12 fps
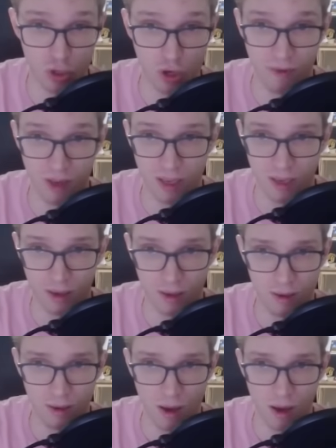over here,
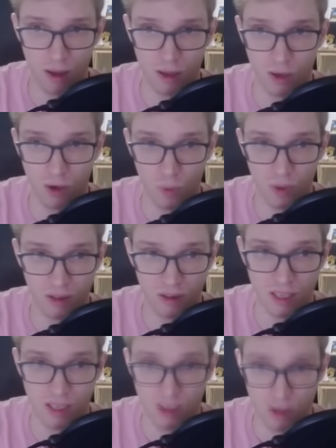along with
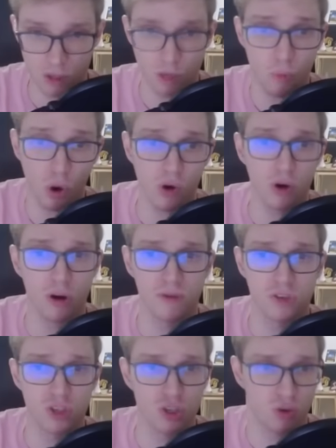the support
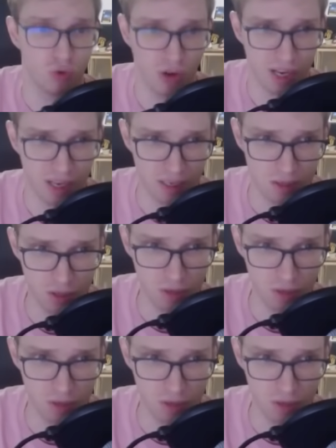of screens